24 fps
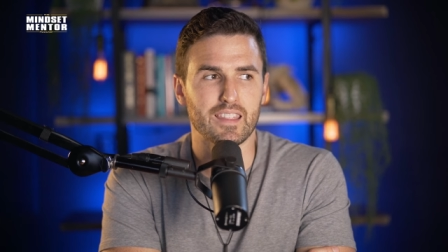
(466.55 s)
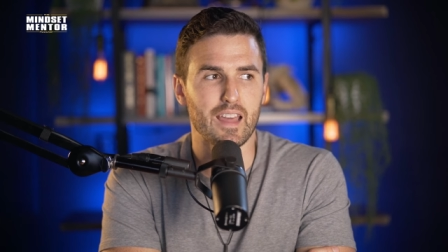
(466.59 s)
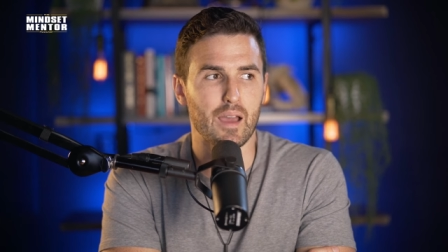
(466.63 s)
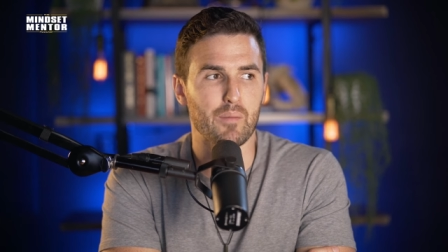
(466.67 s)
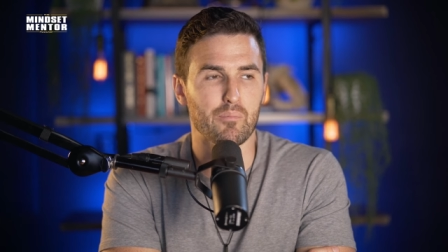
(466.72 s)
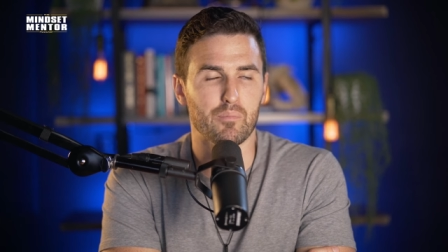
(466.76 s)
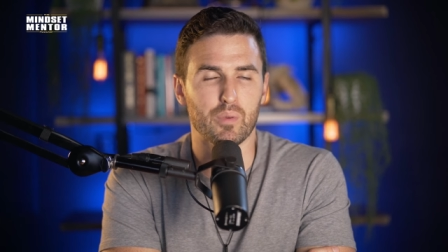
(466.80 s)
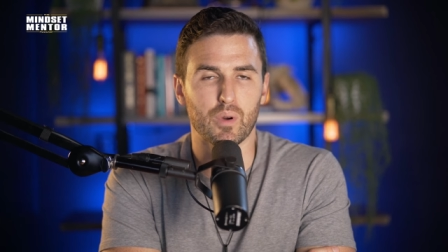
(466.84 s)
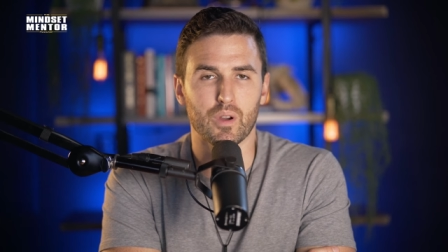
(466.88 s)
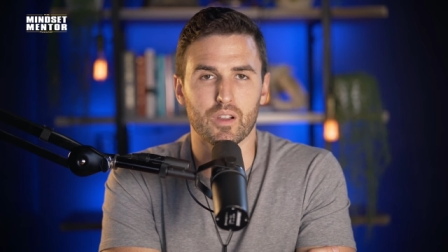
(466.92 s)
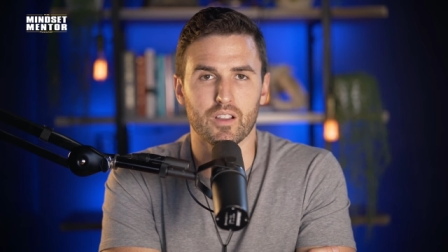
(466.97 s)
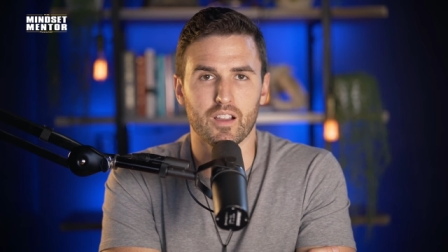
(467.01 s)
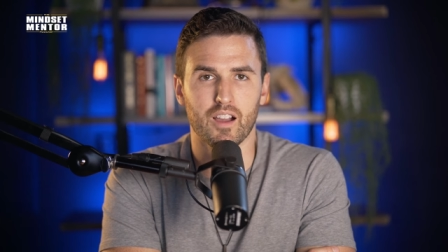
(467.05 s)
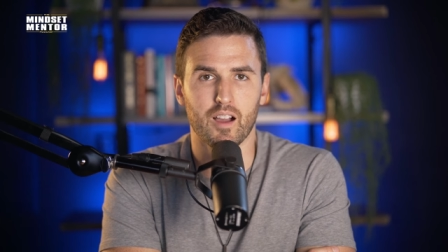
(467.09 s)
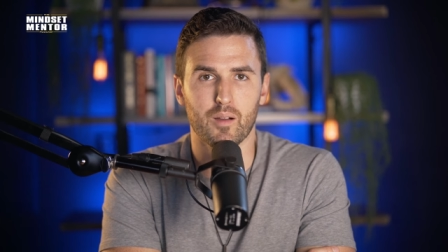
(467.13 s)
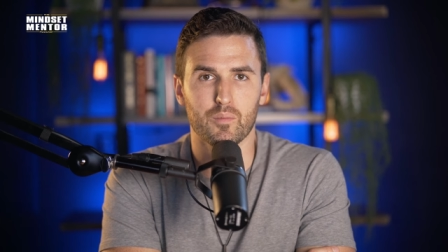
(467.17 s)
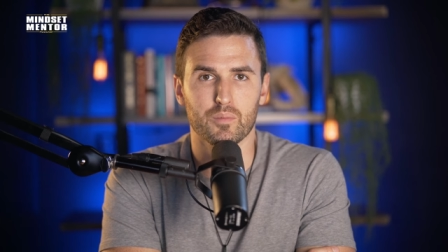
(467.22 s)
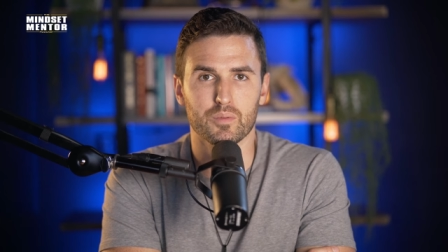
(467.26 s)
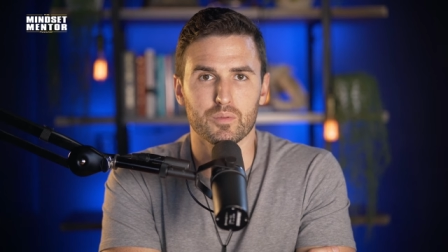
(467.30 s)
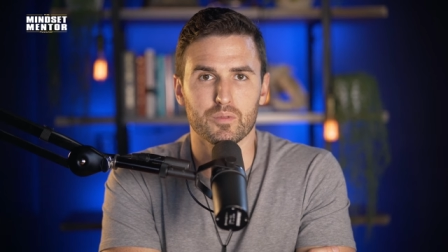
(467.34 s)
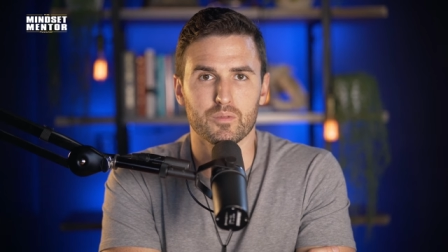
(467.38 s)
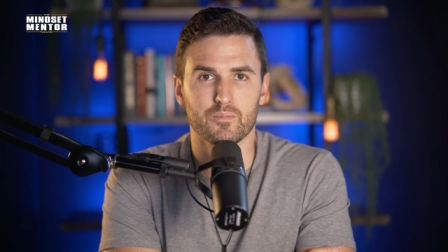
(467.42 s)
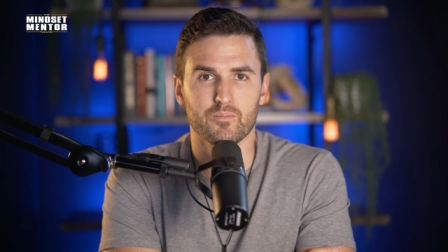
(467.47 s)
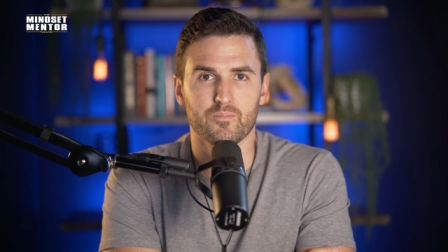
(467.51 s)
that book
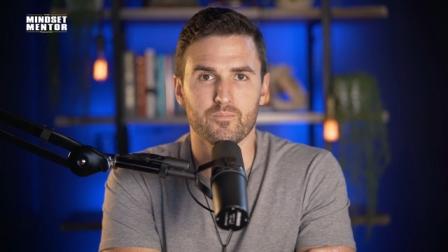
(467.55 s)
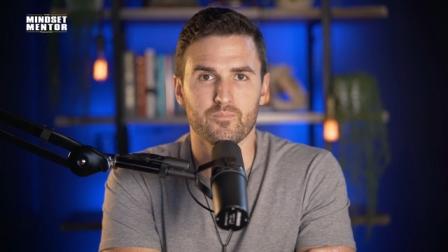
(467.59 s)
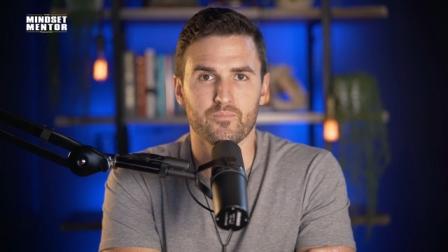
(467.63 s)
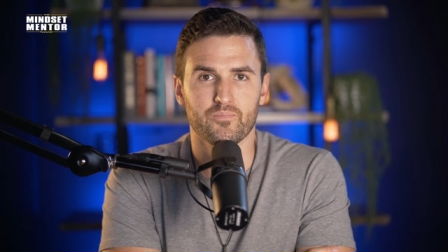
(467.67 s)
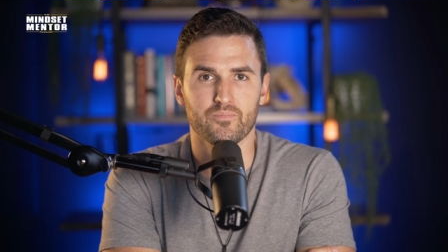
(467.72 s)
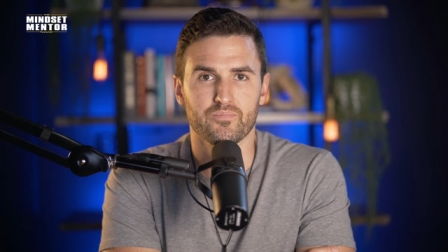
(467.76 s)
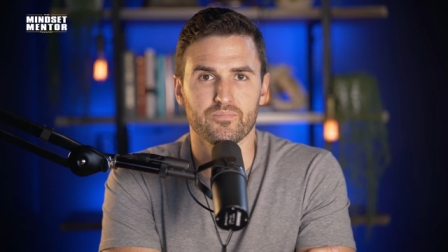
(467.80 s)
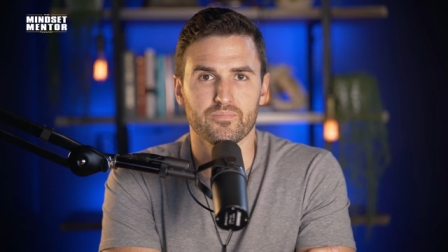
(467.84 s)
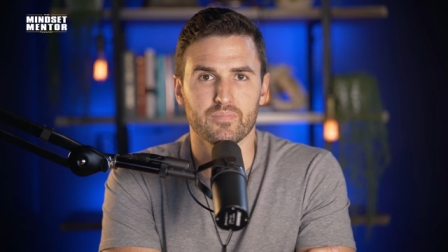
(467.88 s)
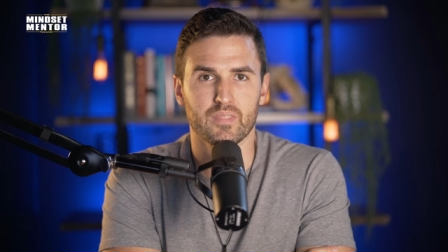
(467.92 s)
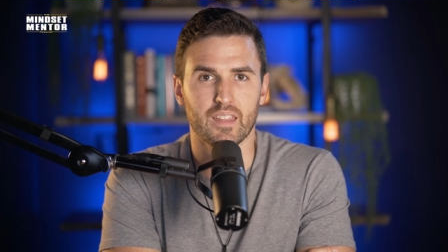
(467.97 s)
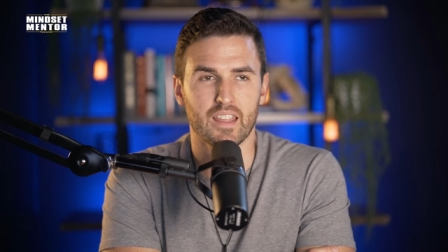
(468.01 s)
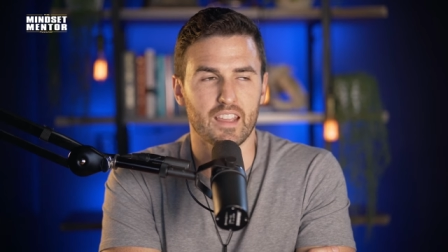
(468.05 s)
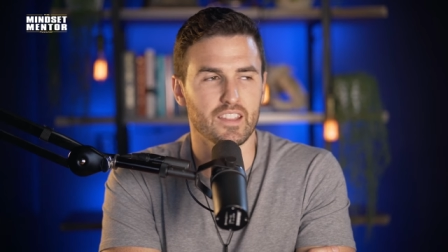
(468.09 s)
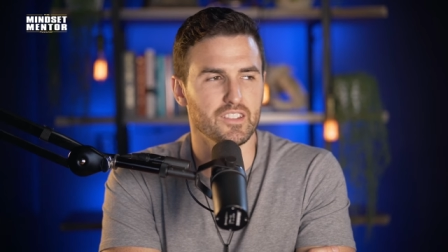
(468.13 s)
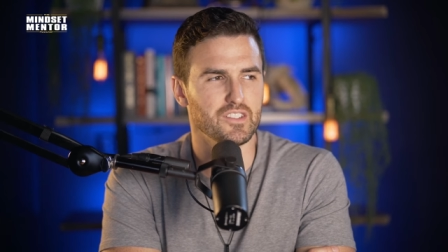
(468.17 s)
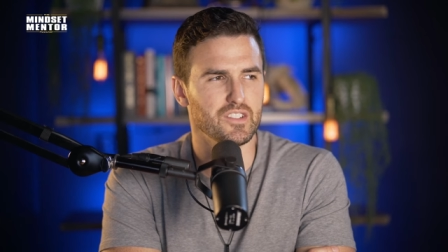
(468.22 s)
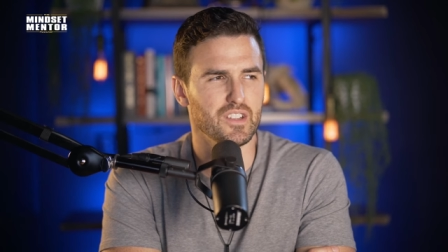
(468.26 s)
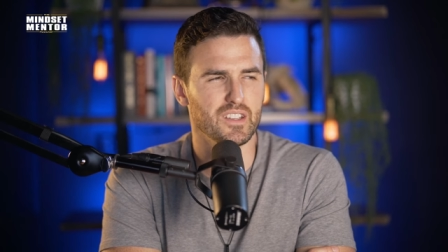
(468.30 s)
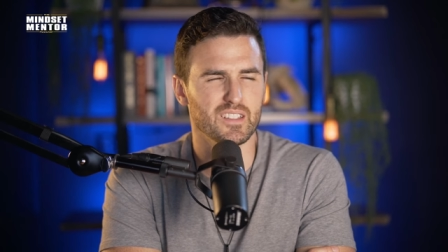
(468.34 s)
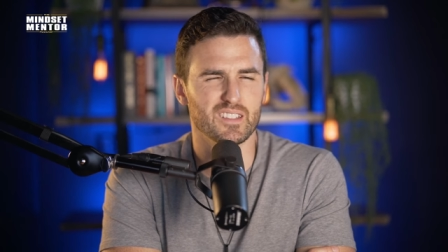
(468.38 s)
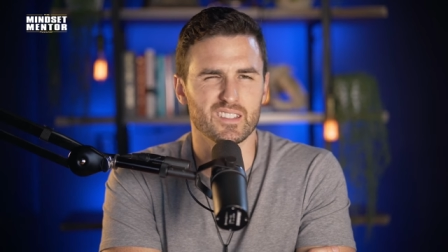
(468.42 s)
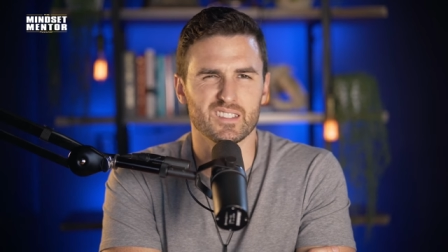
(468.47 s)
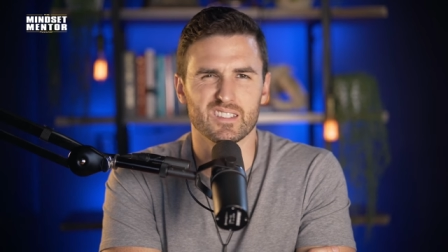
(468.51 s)
up and
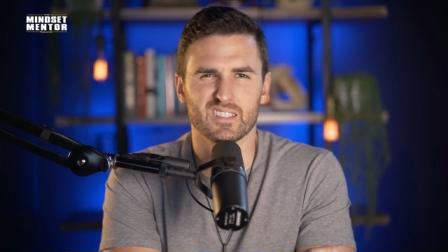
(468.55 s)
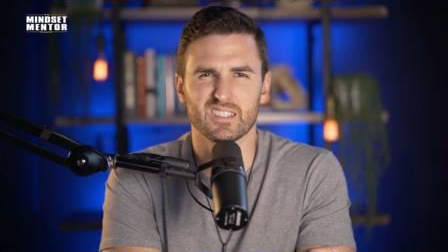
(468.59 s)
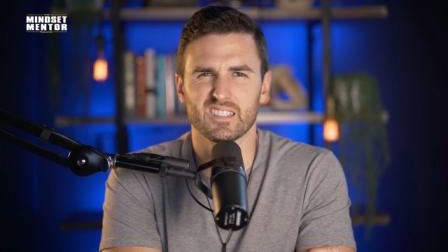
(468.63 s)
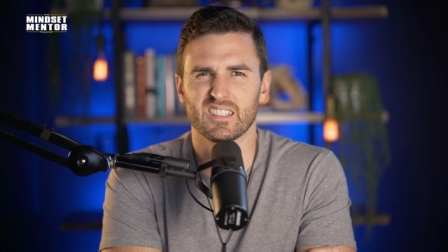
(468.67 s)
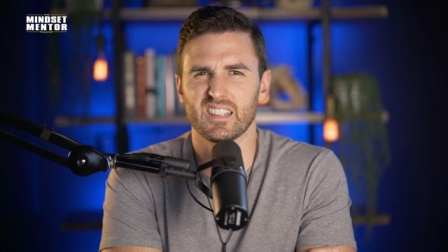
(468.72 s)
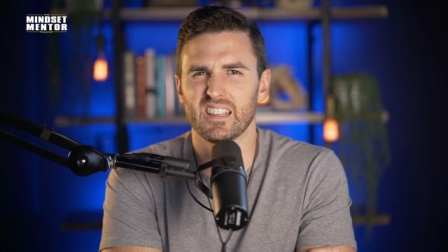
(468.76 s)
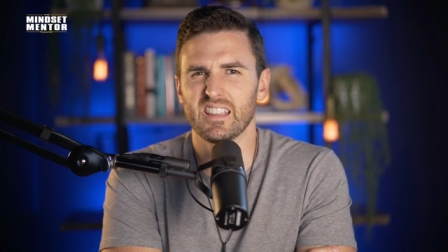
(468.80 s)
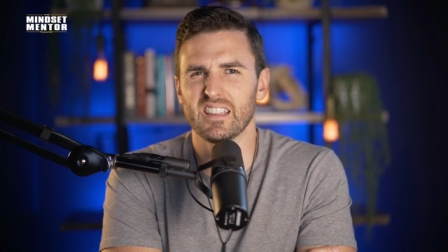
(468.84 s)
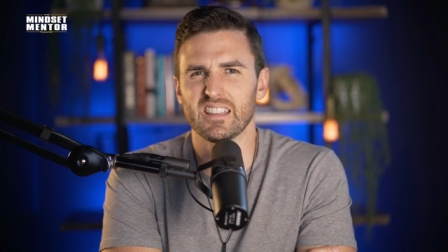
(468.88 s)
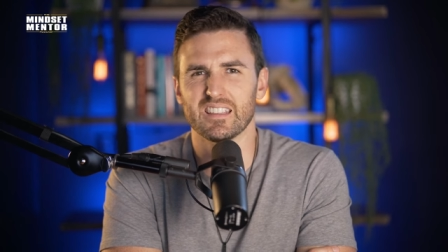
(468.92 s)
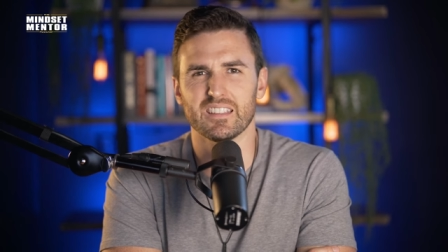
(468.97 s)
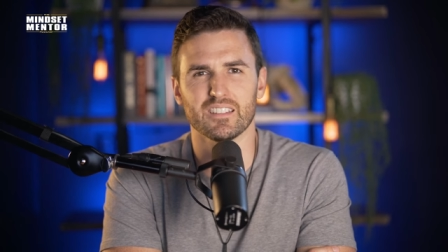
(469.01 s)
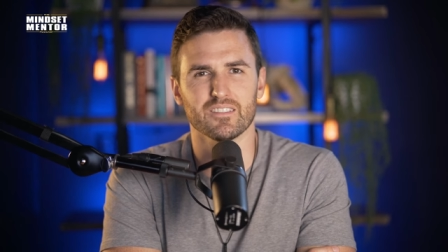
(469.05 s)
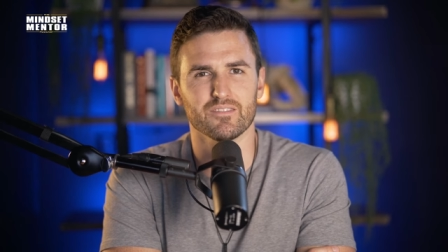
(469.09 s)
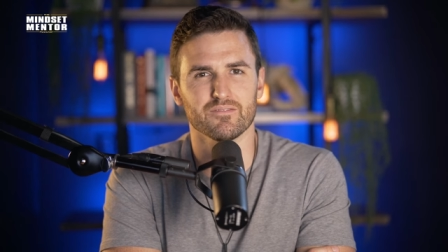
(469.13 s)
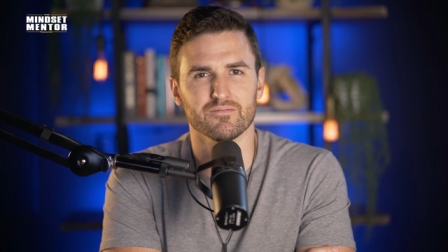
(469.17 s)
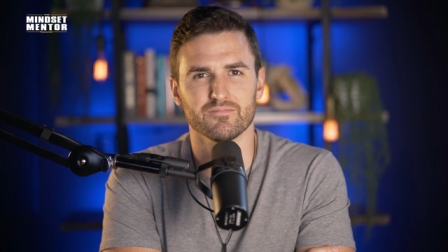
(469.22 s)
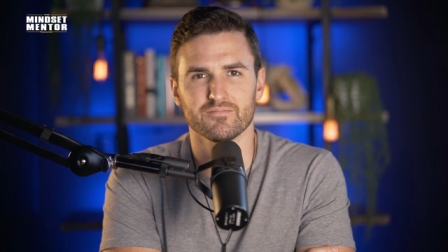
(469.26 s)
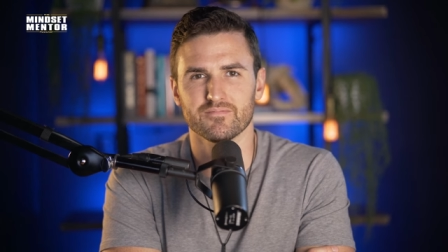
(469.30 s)
just see